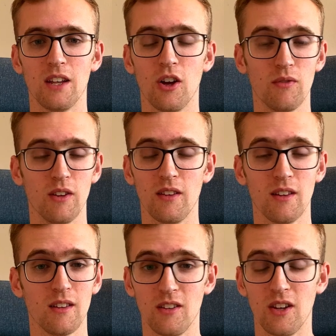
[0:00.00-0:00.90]
hopefully,
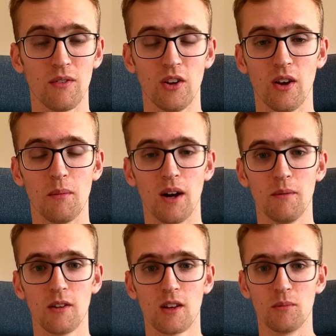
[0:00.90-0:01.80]
you never know, it might
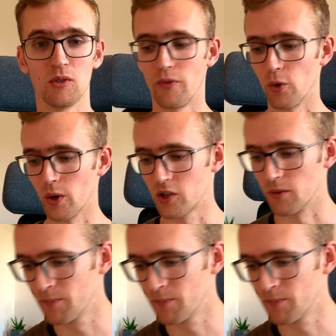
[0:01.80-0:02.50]
come to fruition.